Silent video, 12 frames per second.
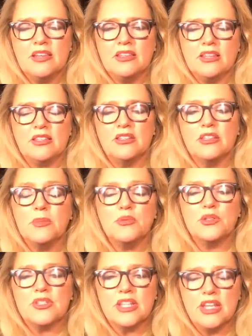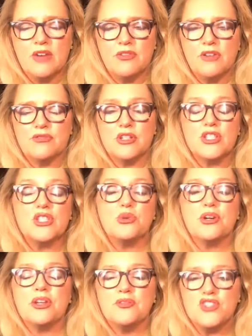that the liberals love of
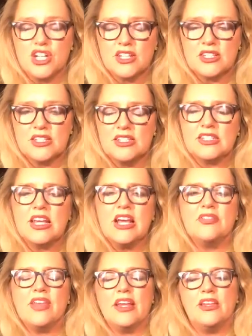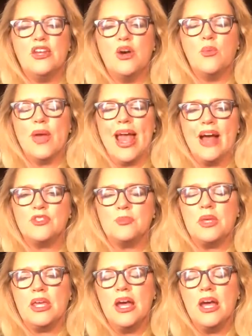restorative justice, that, you know, we have to